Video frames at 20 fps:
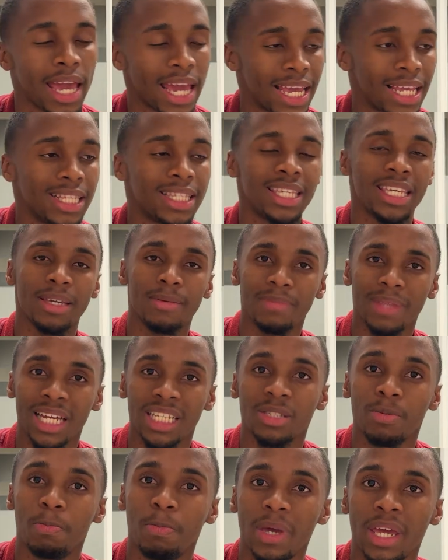a team that's
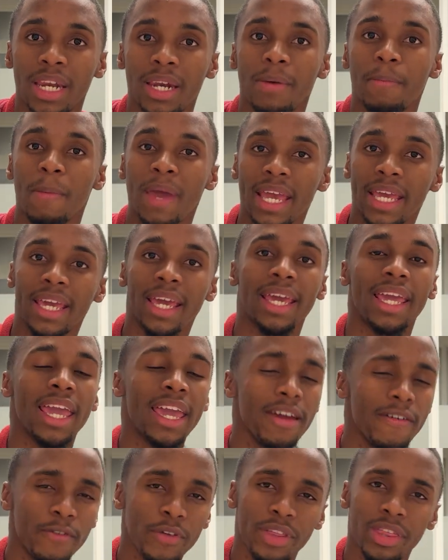been making
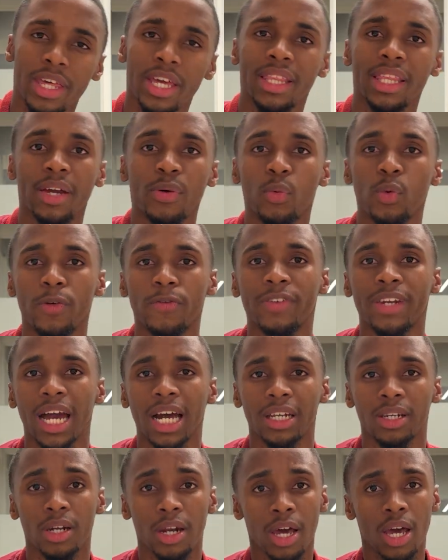everything that we've
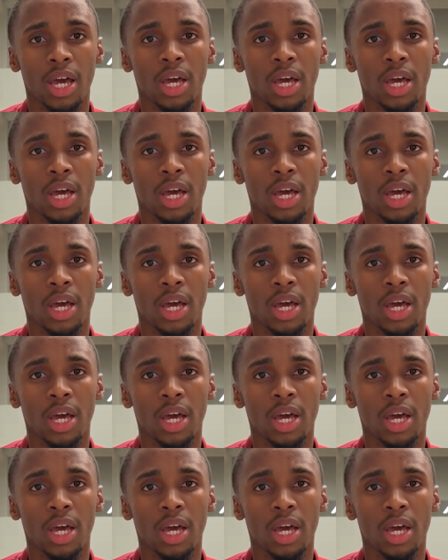done